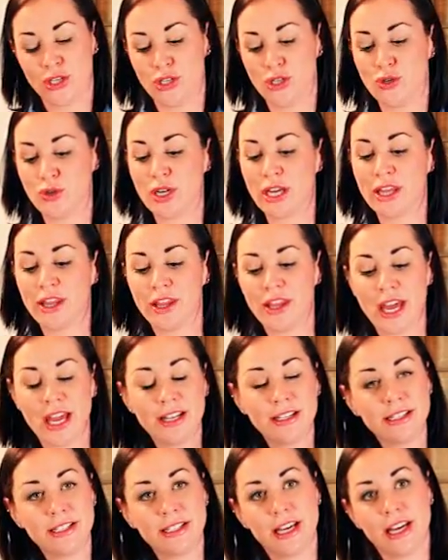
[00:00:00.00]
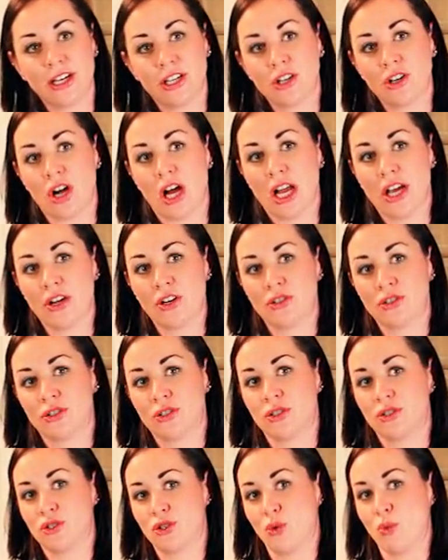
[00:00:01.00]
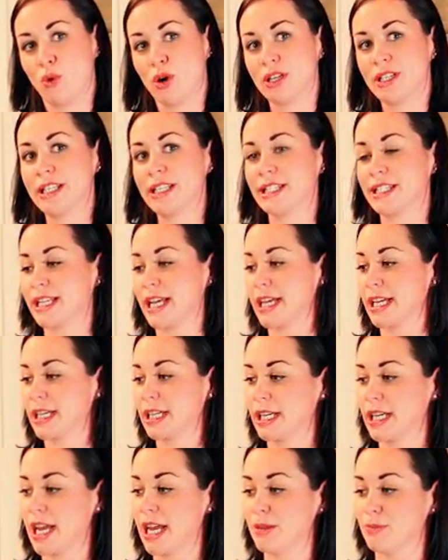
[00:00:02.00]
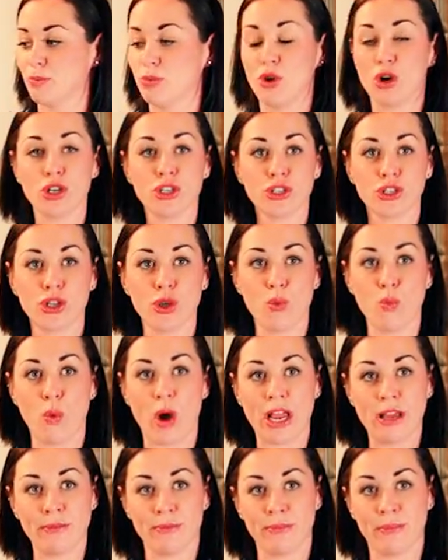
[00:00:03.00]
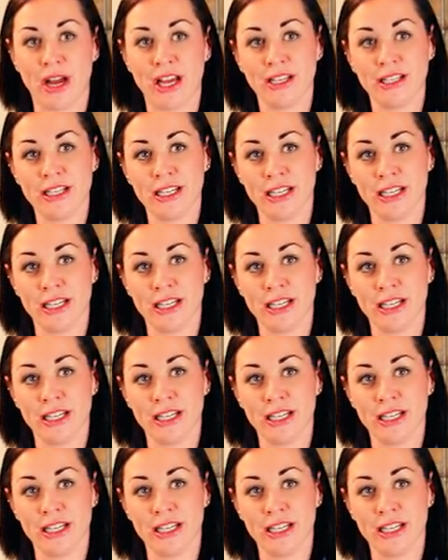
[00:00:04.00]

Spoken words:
You can then take your iron towards a sink and push the white button